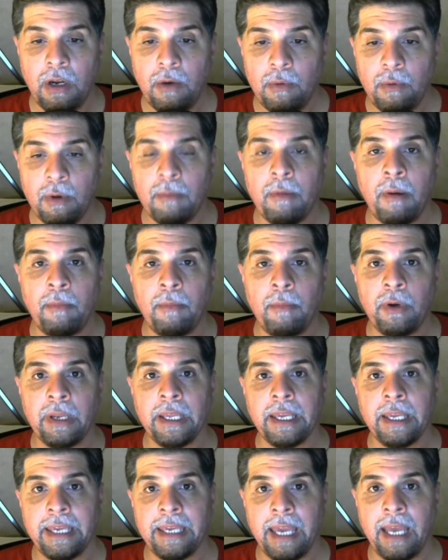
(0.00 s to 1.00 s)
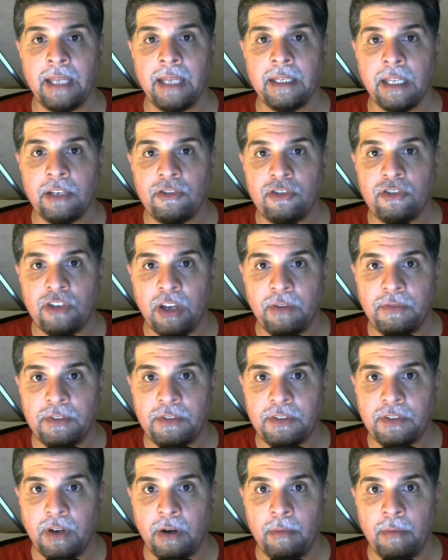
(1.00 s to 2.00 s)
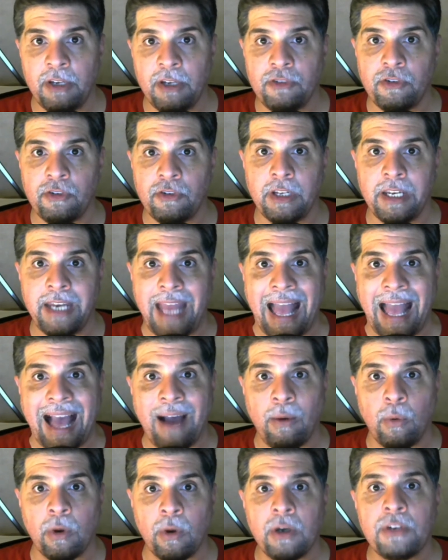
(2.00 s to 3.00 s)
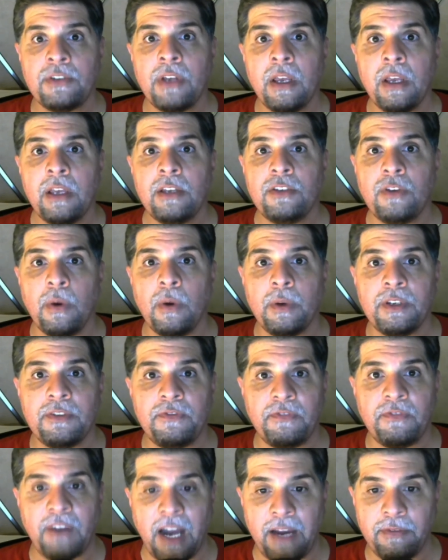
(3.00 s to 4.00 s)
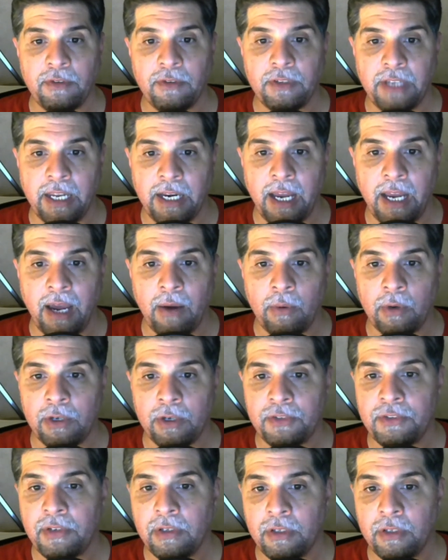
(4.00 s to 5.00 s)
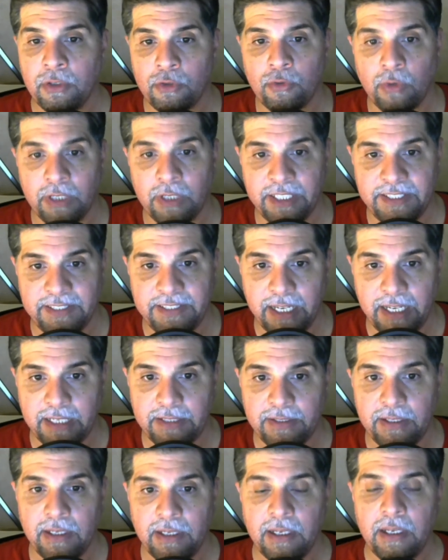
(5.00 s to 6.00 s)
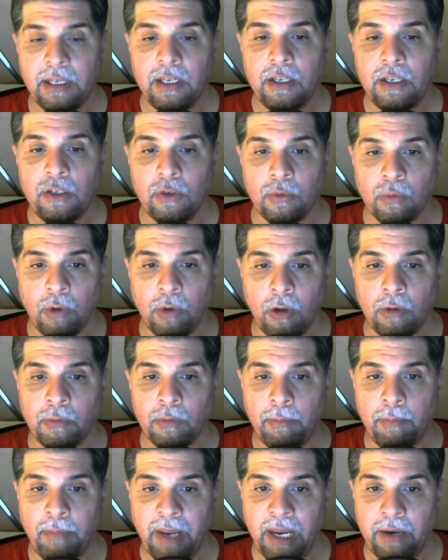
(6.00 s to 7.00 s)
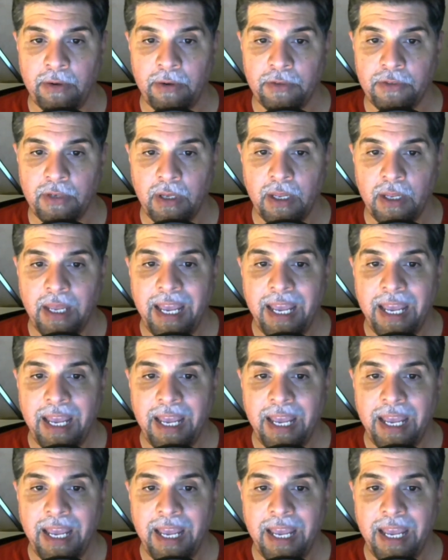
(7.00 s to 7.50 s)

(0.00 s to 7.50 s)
Remembering again that shifts are measured in hours, so it's 5 to 10 hours, usually 6. You roll repairs.